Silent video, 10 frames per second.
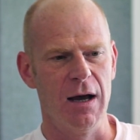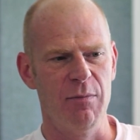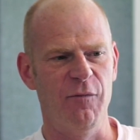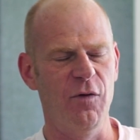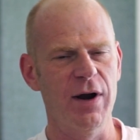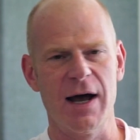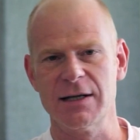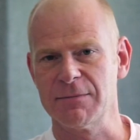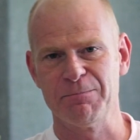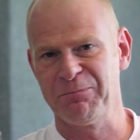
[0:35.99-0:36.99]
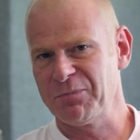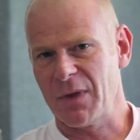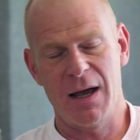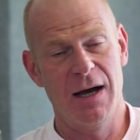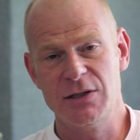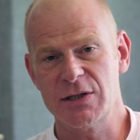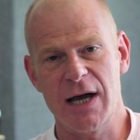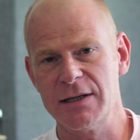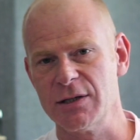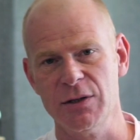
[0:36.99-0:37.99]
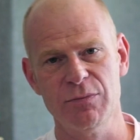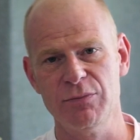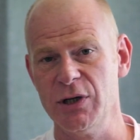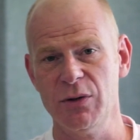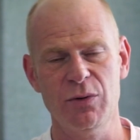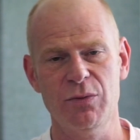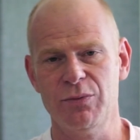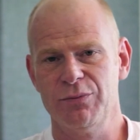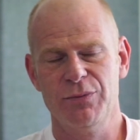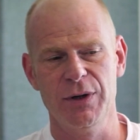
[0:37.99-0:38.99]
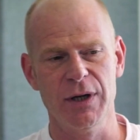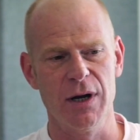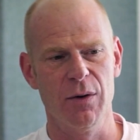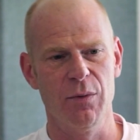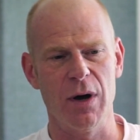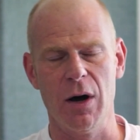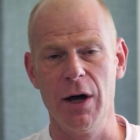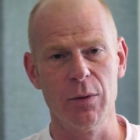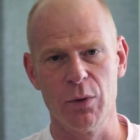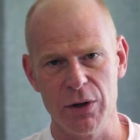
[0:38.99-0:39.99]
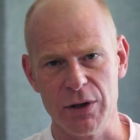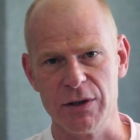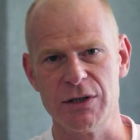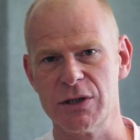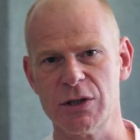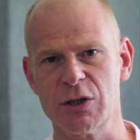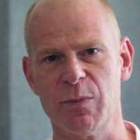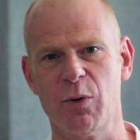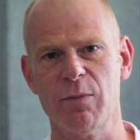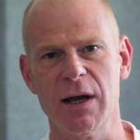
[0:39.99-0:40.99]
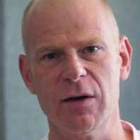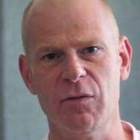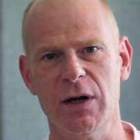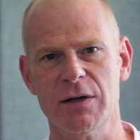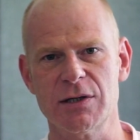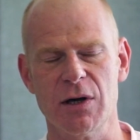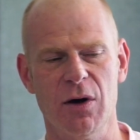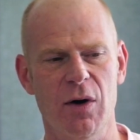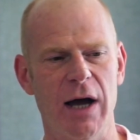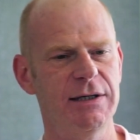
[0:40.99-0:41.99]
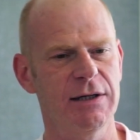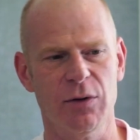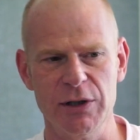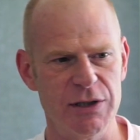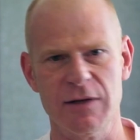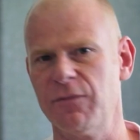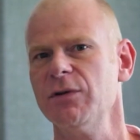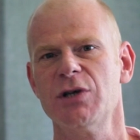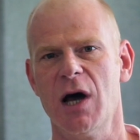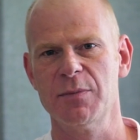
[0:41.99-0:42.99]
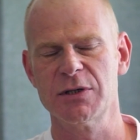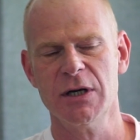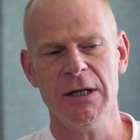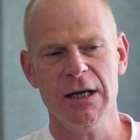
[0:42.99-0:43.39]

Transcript: Before that, I just had to do, other work just to support my career. So I did all these different jobs.